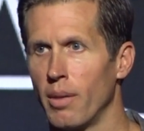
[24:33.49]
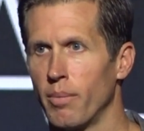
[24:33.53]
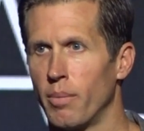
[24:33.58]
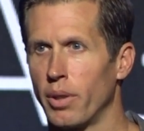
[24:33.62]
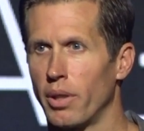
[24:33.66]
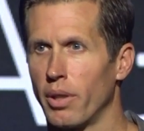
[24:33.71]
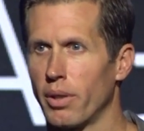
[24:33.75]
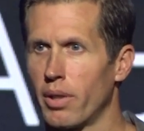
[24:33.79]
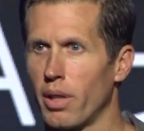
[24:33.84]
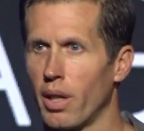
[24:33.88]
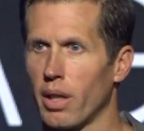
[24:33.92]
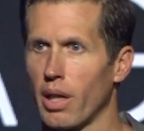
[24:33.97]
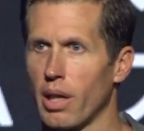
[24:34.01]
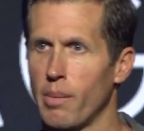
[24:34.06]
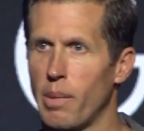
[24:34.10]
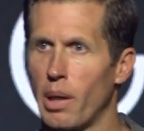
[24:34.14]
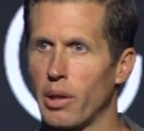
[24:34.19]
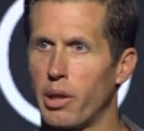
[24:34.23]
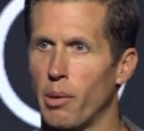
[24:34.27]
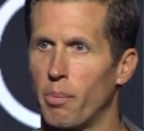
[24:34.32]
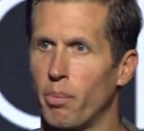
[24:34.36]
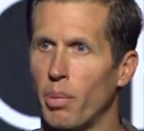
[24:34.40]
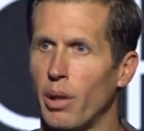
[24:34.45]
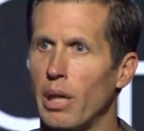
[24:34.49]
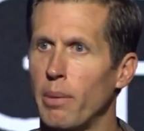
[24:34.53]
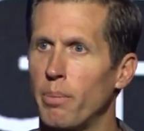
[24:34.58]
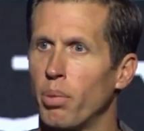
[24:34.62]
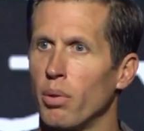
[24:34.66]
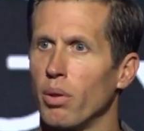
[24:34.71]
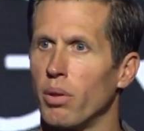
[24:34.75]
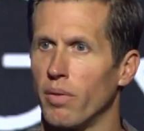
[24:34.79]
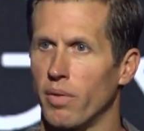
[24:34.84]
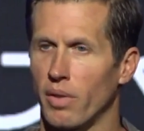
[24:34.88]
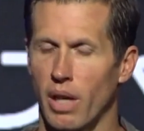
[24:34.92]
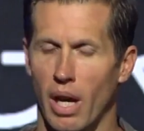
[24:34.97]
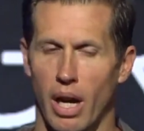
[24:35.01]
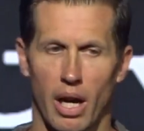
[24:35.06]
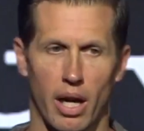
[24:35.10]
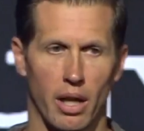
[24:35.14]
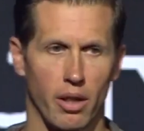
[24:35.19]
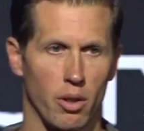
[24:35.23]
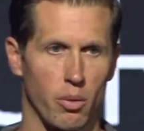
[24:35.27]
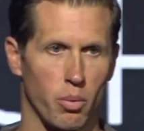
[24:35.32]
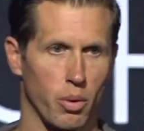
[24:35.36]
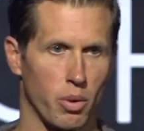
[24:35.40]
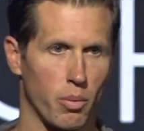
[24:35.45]
But you're talking about the people of
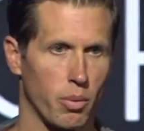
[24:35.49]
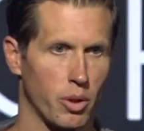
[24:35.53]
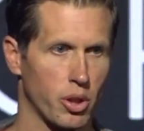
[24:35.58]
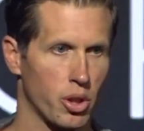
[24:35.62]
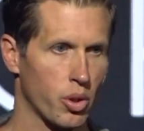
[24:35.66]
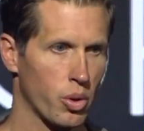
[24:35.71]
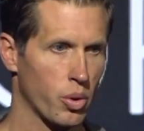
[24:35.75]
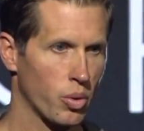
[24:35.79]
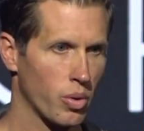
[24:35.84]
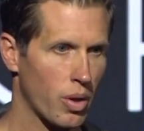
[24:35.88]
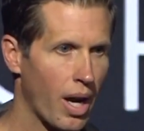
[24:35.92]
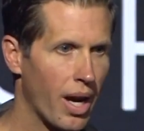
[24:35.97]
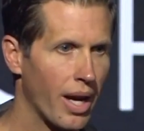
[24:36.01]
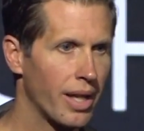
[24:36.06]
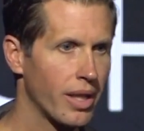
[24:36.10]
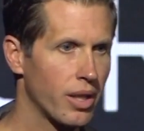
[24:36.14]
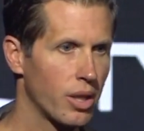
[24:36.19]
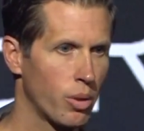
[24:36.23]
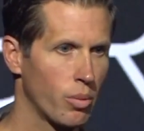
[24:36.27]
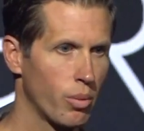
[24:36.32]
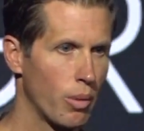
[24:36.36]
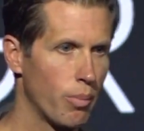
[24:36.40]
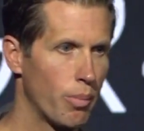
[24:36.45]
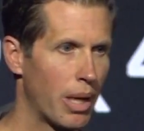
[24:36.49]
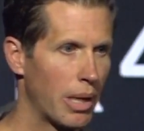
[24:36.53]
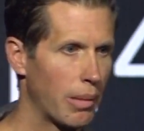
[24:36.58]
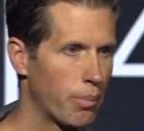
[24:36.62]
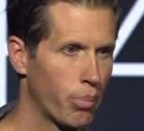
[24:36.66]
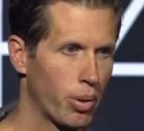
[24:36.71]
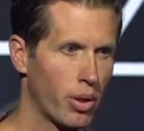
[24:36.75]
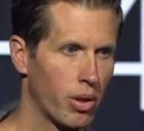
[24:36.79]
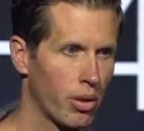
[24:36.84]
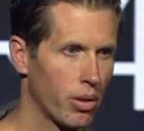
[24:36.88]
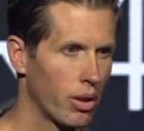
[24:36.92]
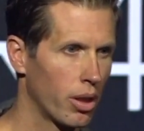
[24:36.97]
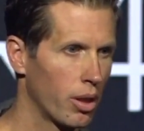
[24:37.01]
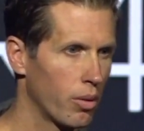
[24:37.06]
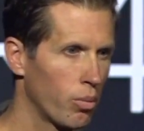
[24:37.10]
God who were trying to remain pure.